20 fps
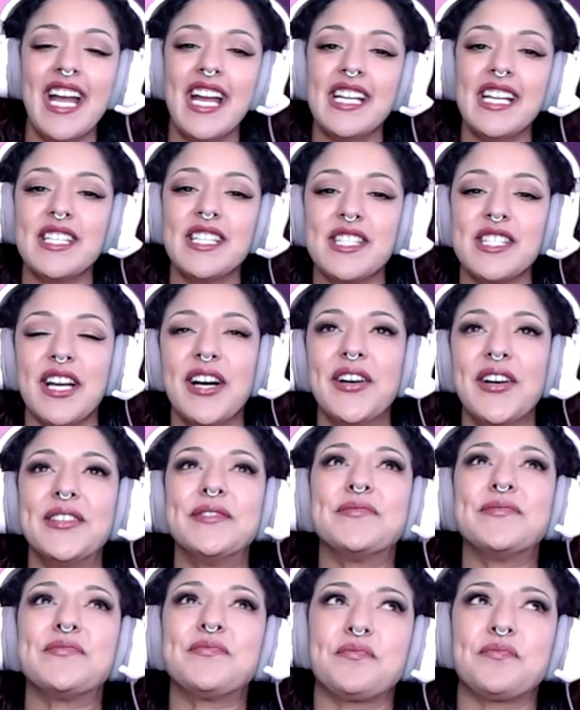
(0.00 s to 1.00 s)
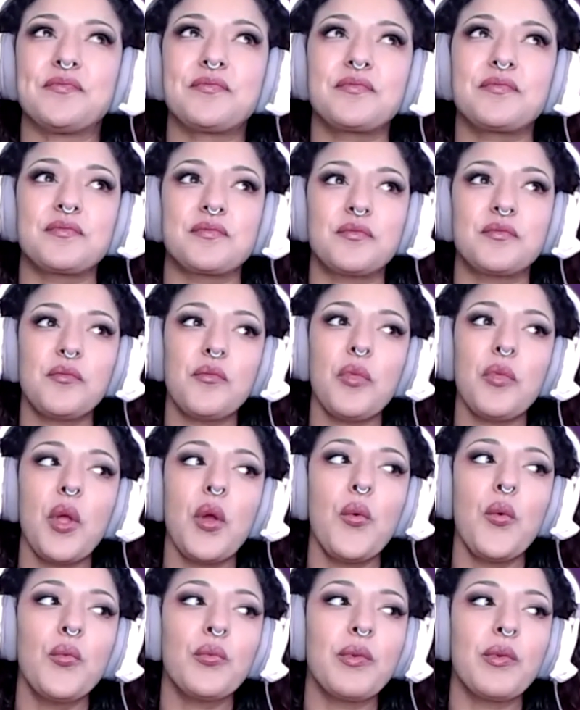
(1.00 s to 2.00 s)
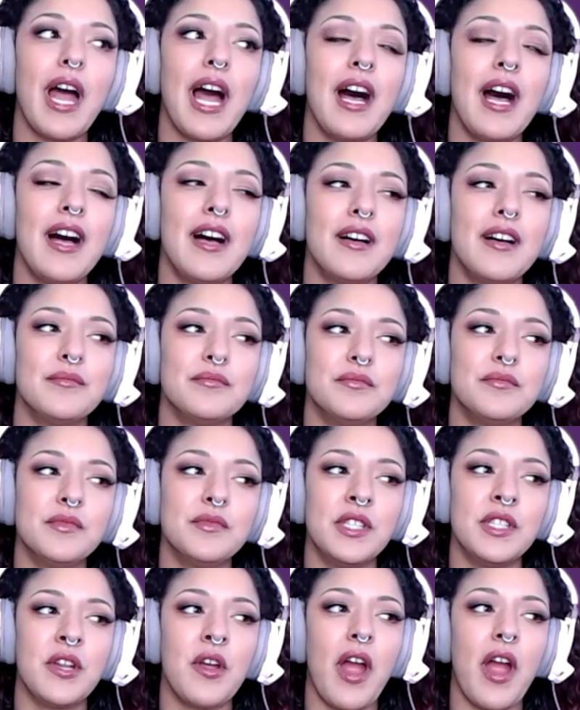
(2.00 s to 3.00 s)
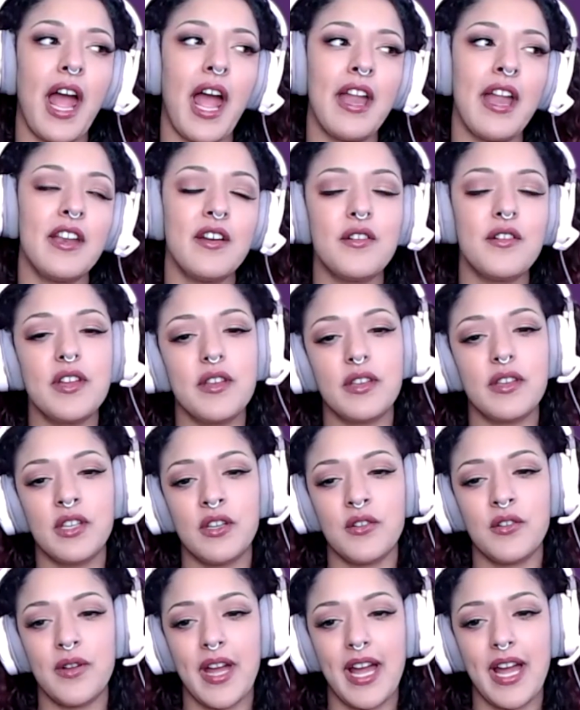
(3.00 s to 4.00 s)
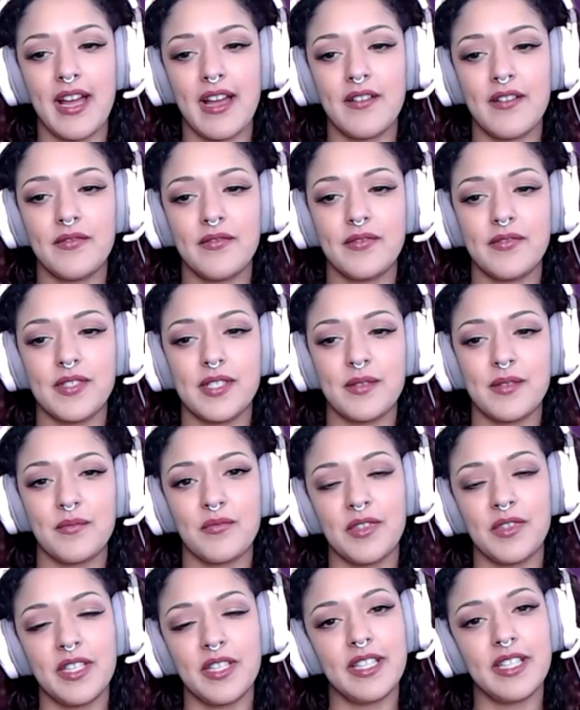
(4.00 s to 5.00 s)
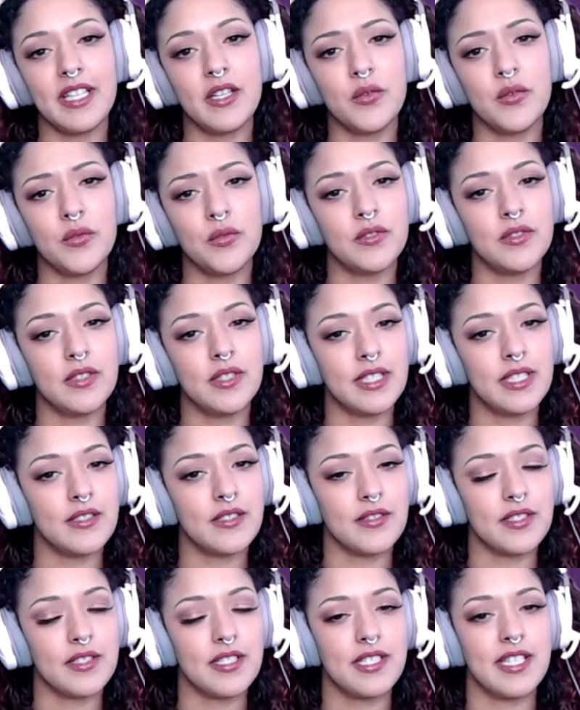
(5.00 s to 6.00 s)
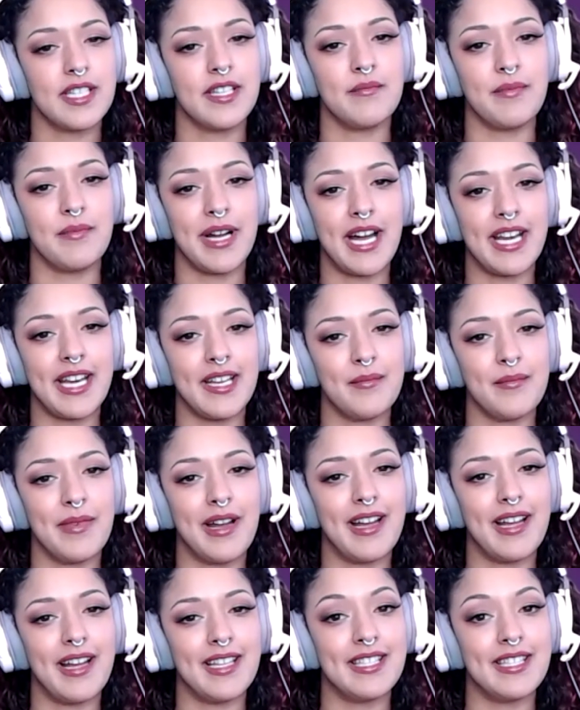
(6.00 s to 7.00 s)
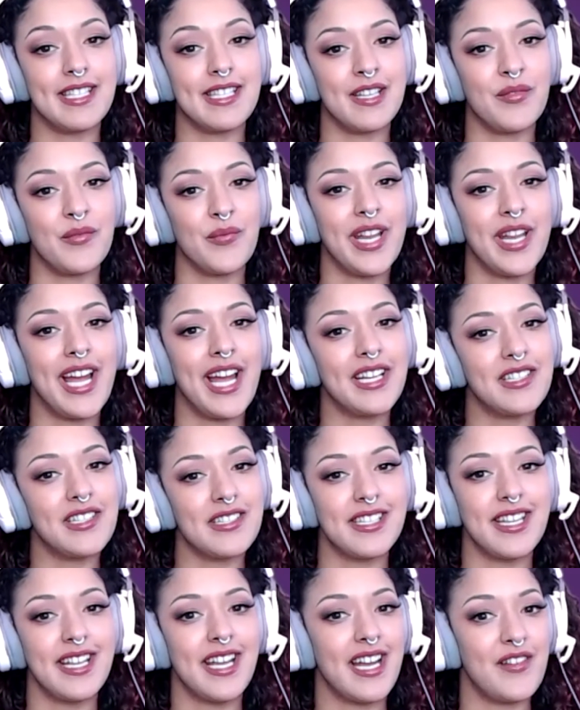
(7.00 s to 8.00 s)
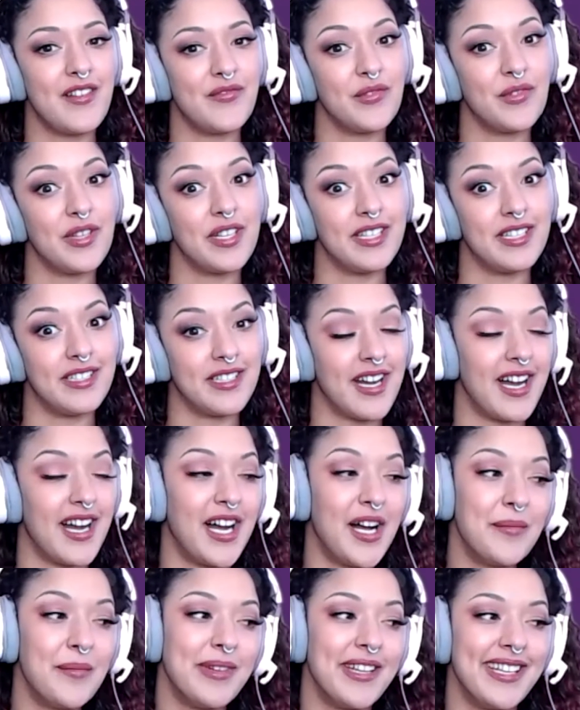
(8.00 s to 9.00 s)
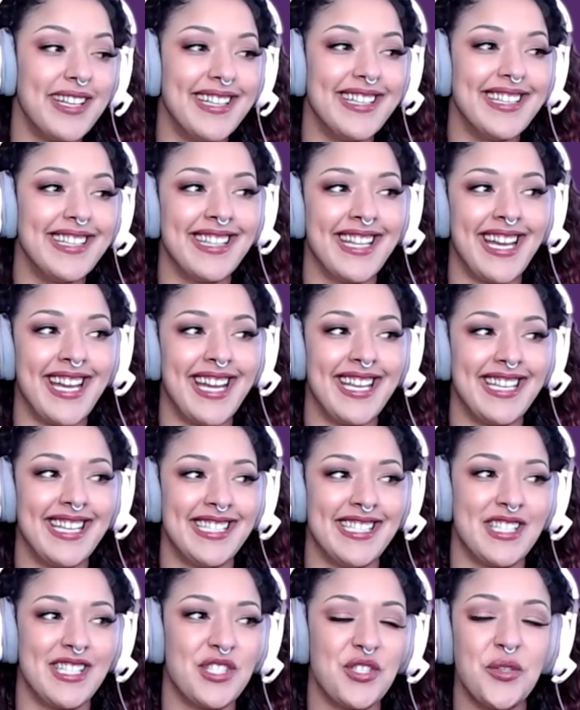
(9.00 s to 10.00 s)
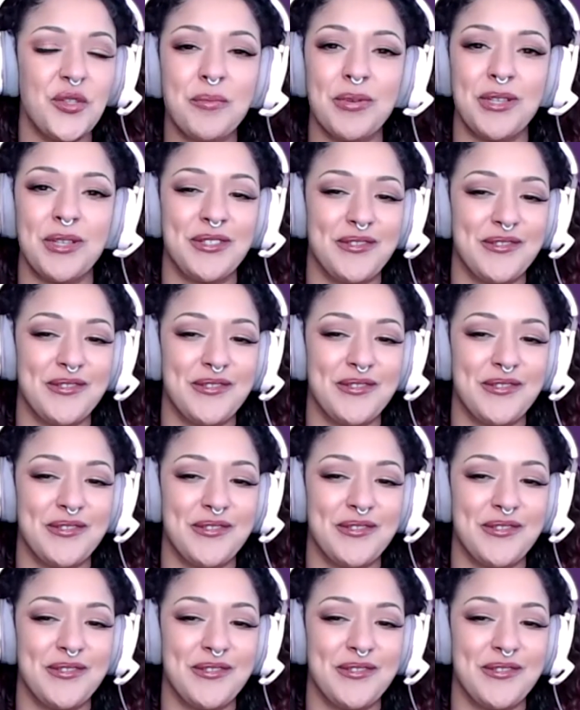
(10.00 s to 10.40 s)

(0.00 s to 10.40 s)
So, I know you have some really cool, interesting body mods, and we actually have one in common that is super